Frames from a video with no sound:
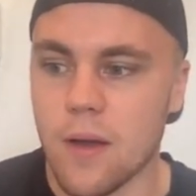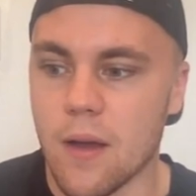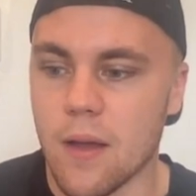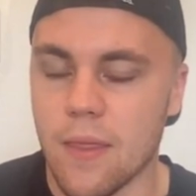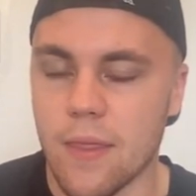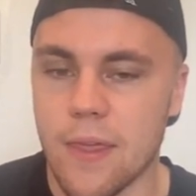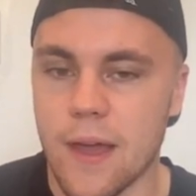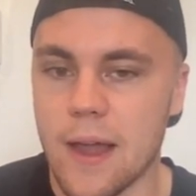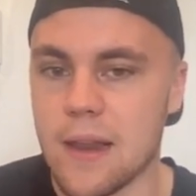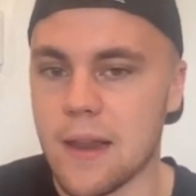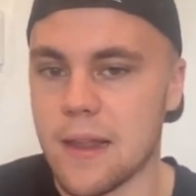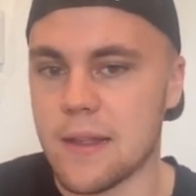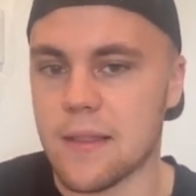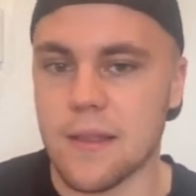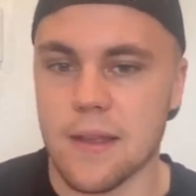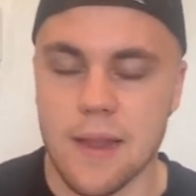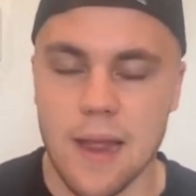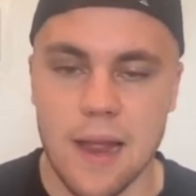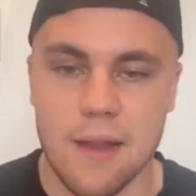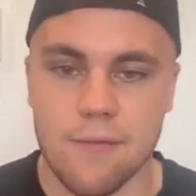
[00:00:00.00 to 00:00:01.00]
that lead
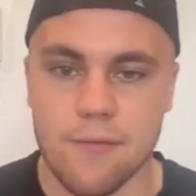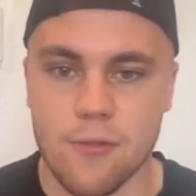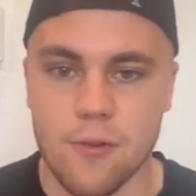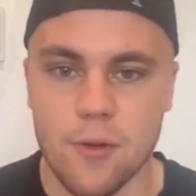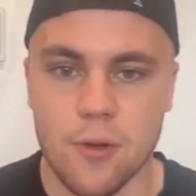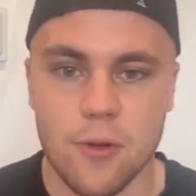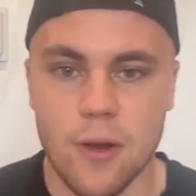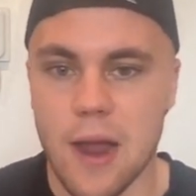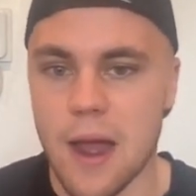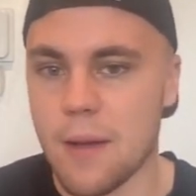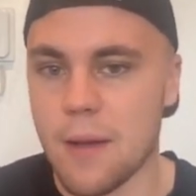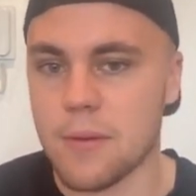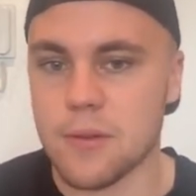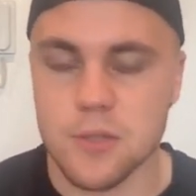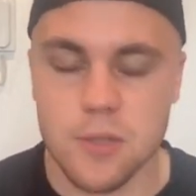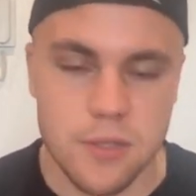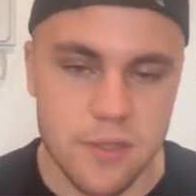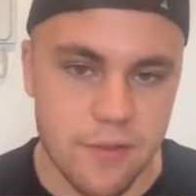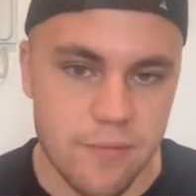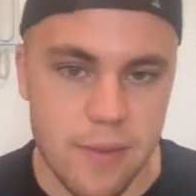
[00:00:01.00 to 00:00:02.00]
that came through, I don't know how many
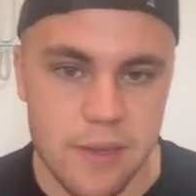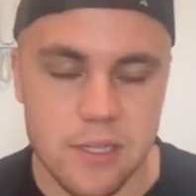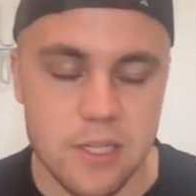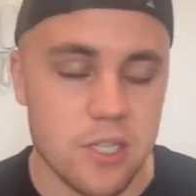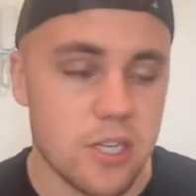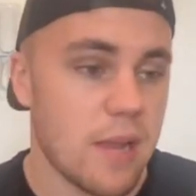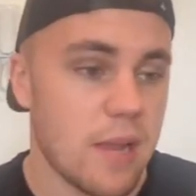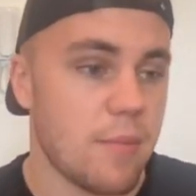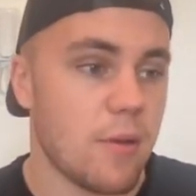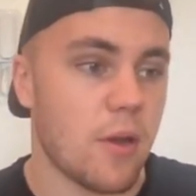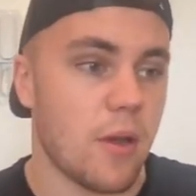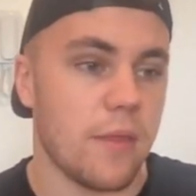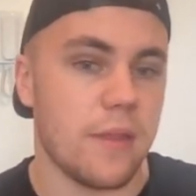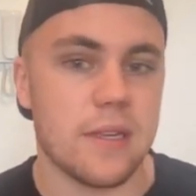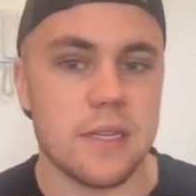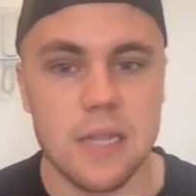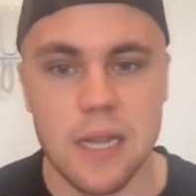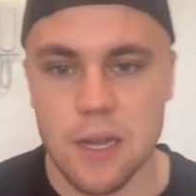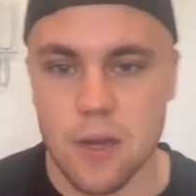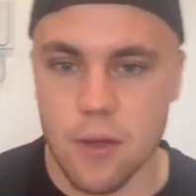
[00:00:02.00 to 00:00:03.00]
times I've messaged him, I got
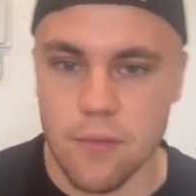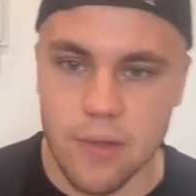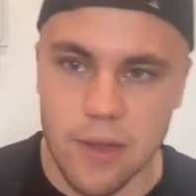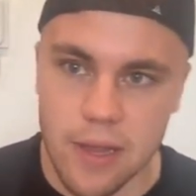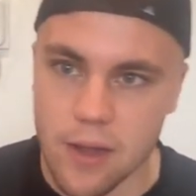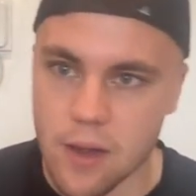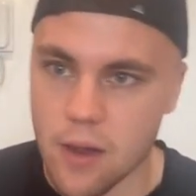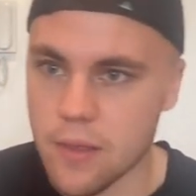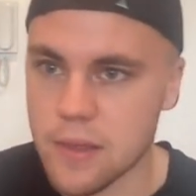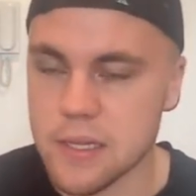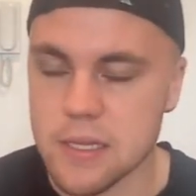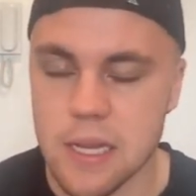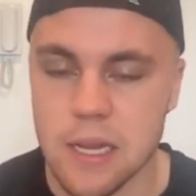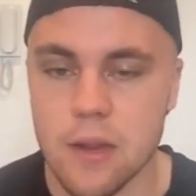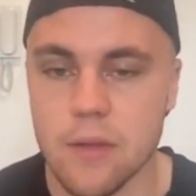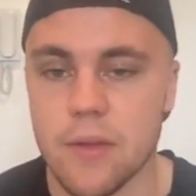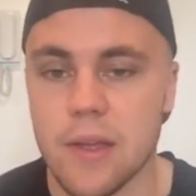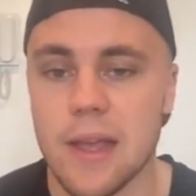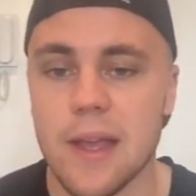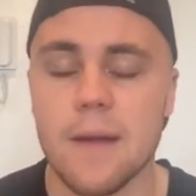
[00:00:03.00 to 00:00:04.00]
this lead over here, I got this lead
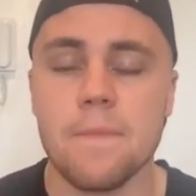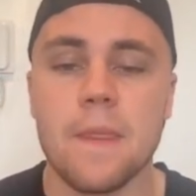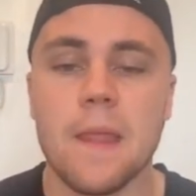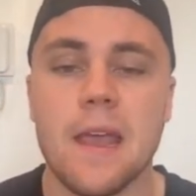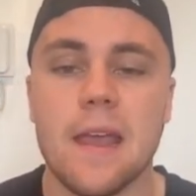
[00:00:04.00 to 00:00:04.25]
over here.